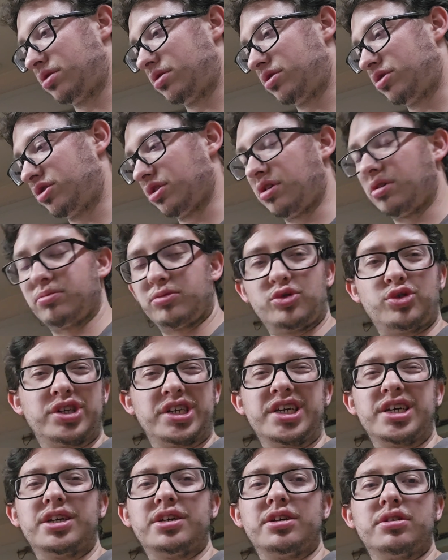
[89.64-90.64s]
So I'm going to
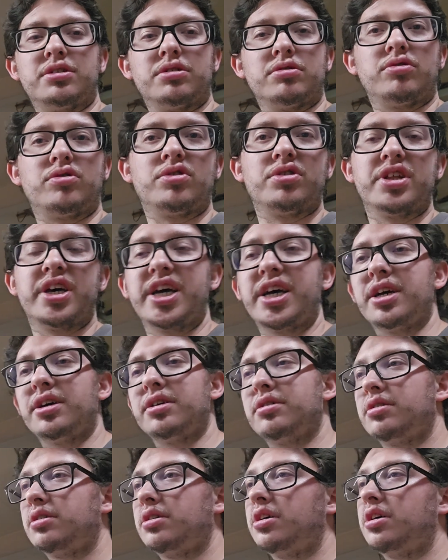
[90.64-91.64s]
get into all that.
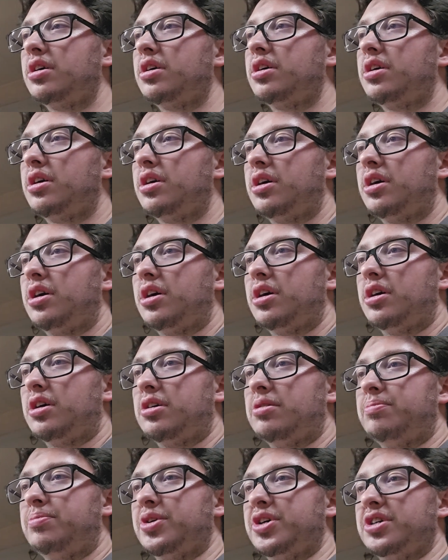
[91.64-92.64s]

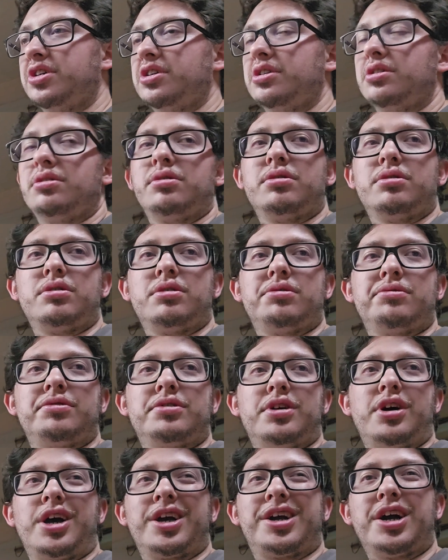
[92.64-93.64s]
But
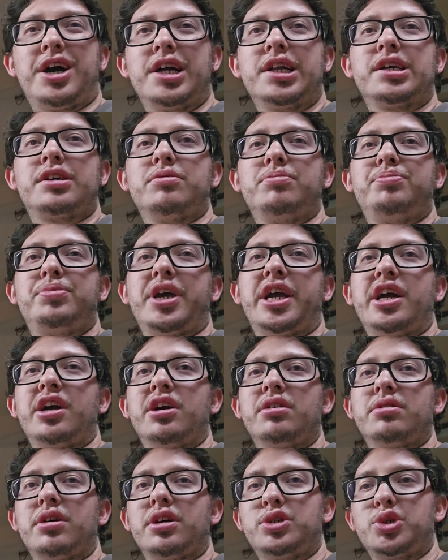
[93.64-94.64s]
I kind of
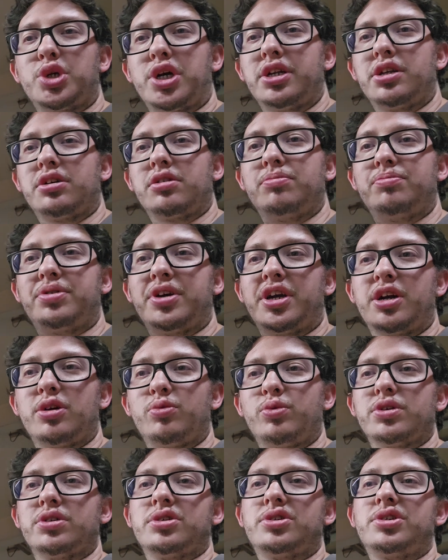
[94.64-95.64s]
I tried to compare
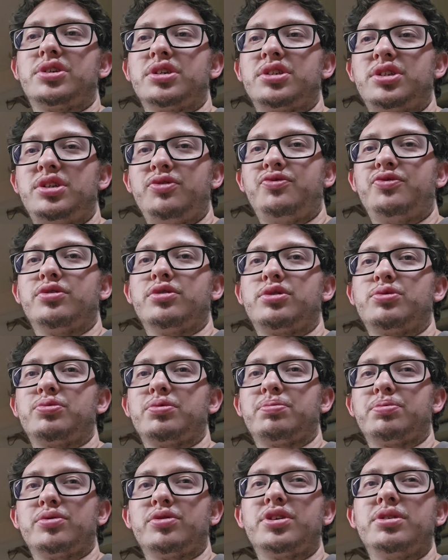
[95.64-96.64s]
where the 60 foots were
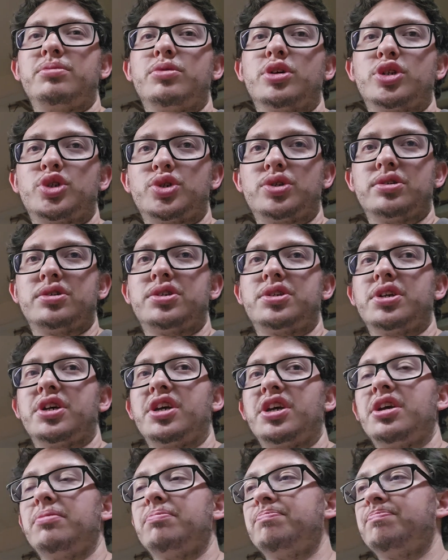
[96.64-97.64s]
pretty much the
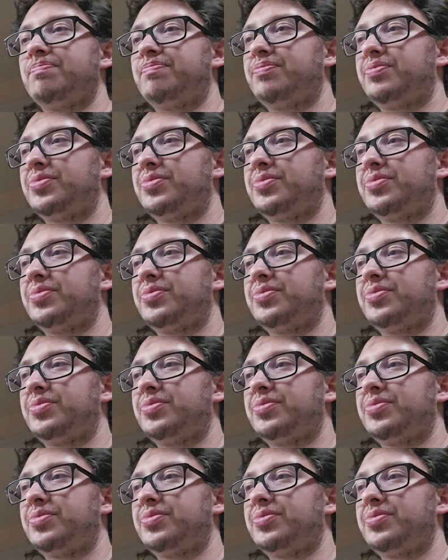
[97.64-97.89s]
same,